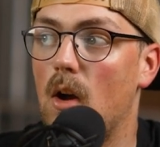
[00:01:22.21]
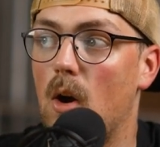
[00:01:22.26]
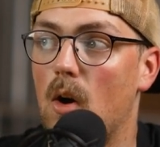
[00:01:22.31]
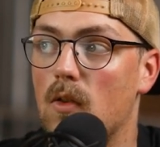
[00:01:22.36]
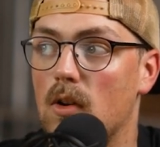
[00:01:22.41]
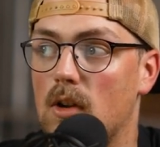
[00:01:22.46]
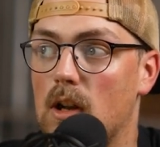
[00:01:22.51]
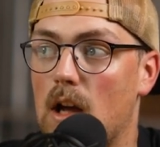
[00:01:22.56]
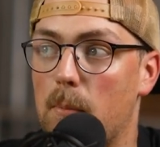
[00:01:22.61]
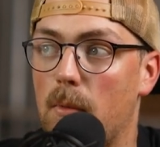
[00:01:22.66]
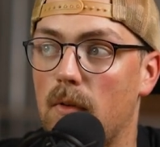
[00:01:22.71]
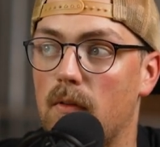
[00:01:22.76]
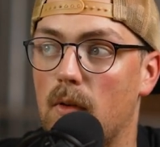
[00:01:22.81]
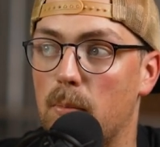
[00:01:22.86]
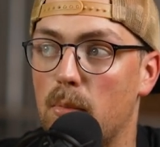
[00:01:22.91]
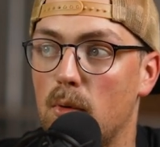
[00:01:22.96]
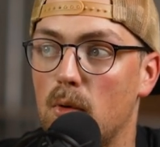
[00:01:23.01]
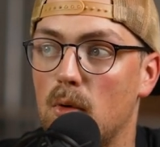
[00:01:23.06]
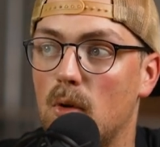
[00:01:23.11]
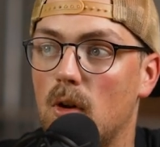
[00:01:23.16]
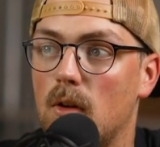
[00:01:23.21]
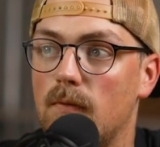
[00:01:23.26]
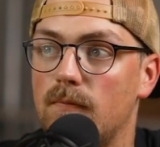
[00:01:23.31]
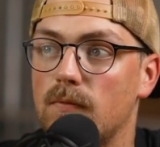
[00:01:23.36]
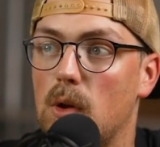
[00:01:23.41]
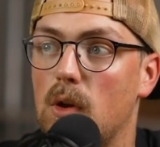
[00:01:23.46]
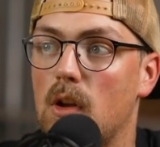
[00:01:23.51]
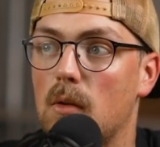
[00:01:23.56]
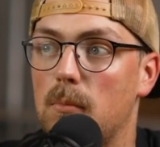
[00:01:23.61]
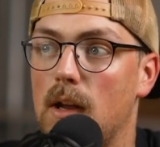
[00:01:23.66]
over top of a pool,
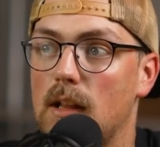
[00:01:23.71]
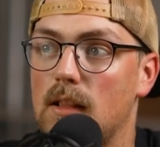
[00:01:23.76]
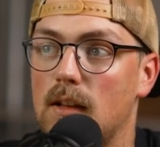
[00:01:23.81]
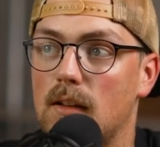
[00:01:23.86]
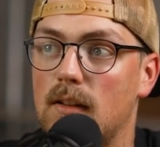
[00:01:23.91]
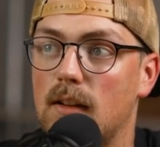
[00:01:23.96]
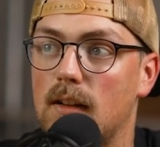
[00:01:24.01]
you can make this